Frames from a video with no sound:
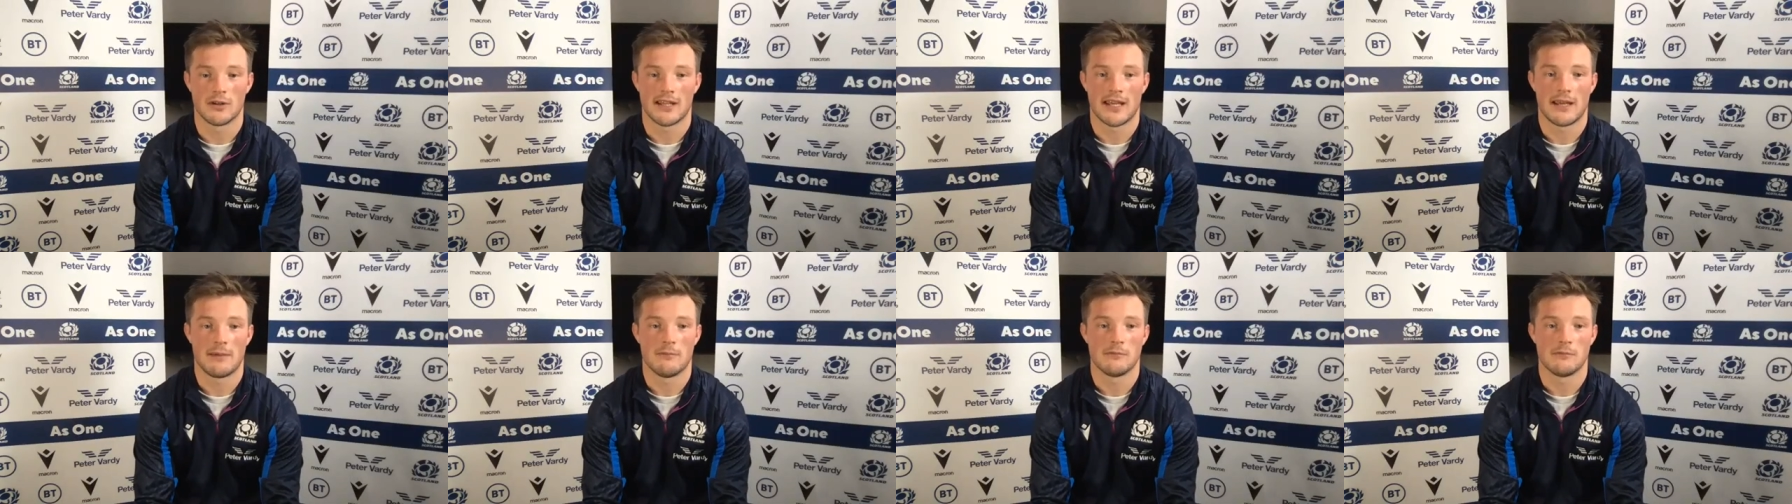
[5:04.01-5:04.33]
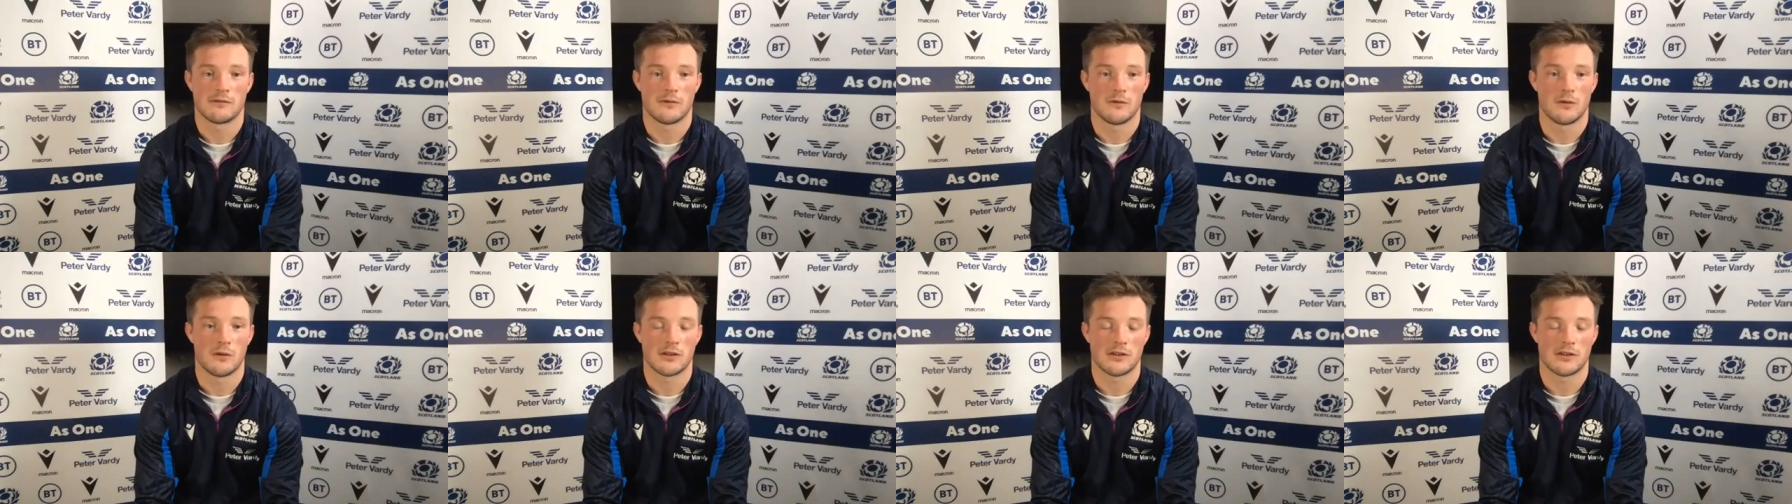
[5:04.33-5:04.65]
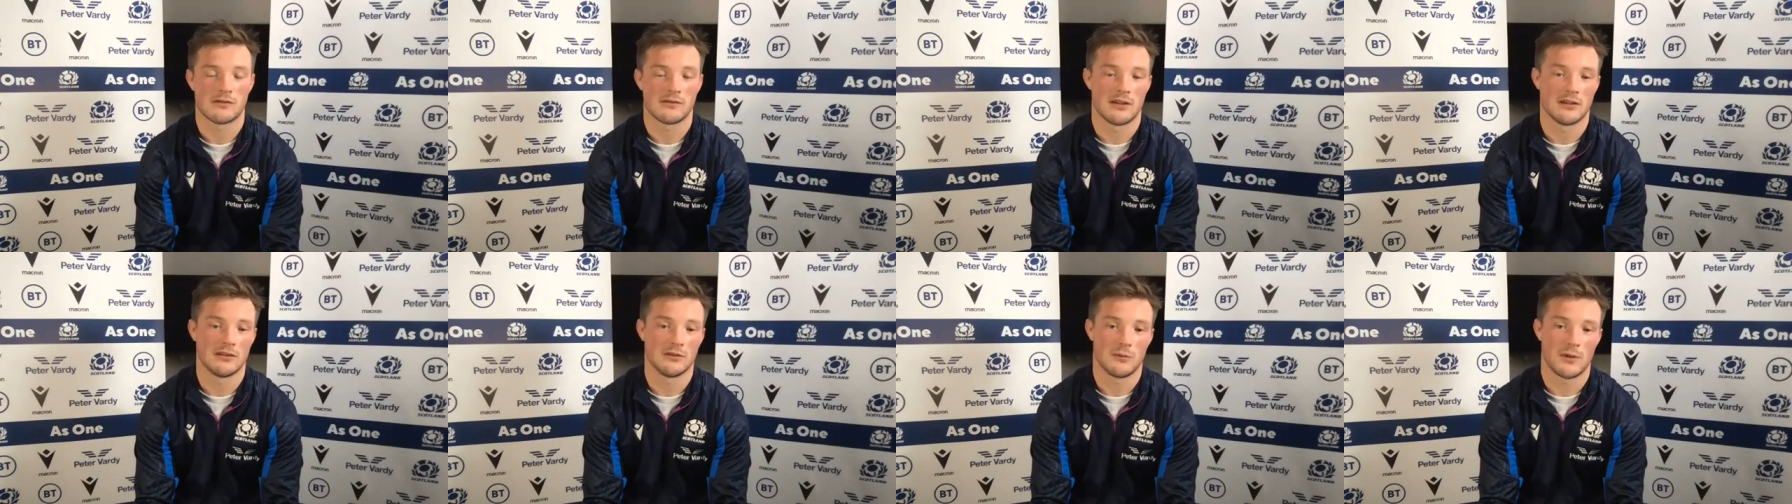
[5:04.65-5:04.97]
game's focused
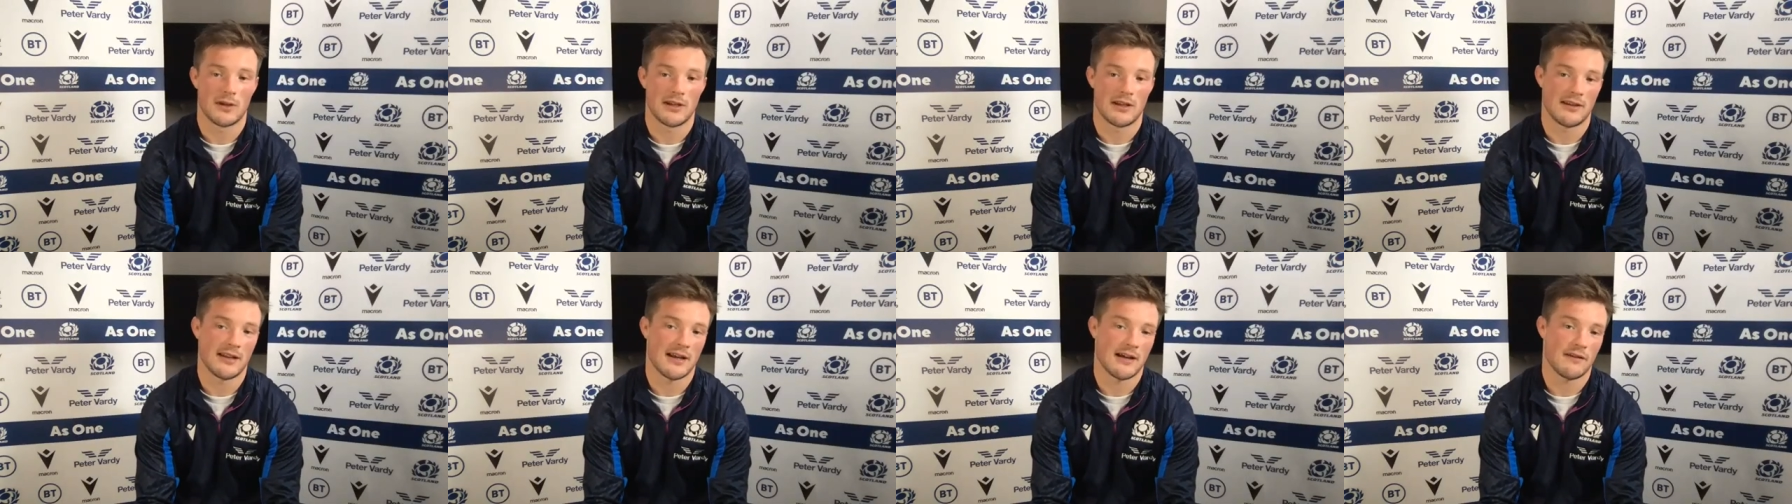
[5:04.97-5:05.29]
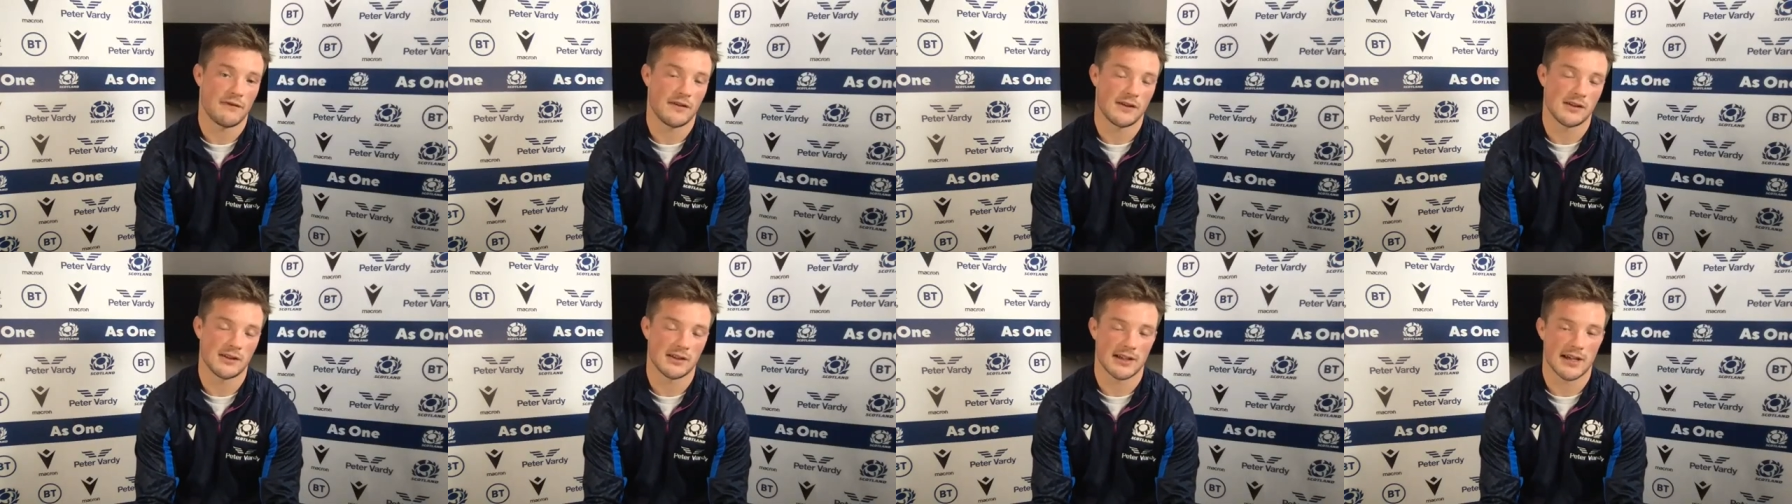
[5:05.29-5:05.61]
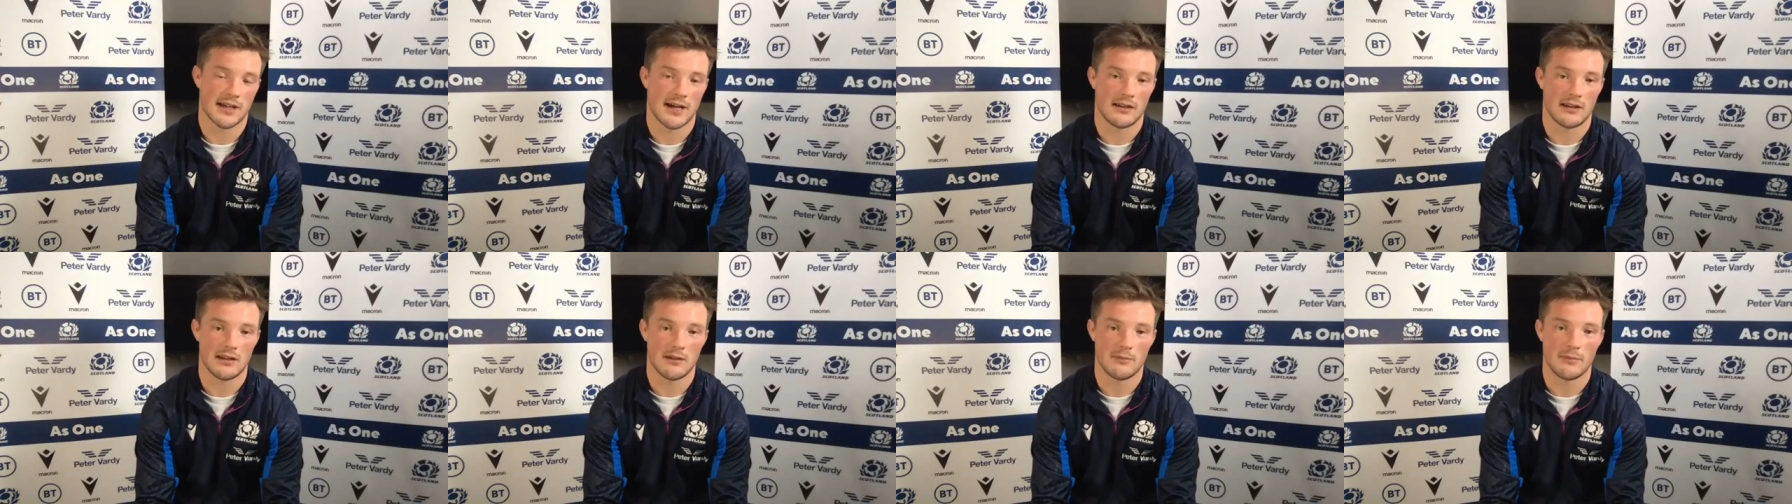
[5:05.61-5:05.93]
around winning that
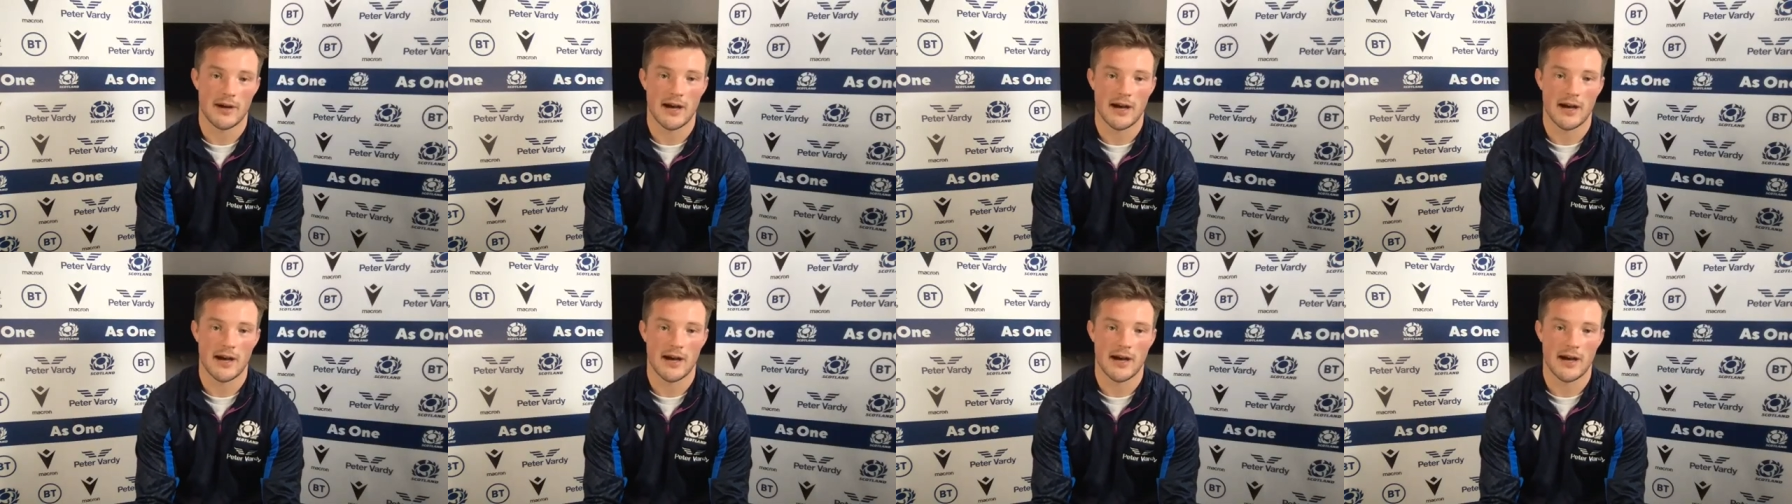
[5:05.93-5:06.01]
physicality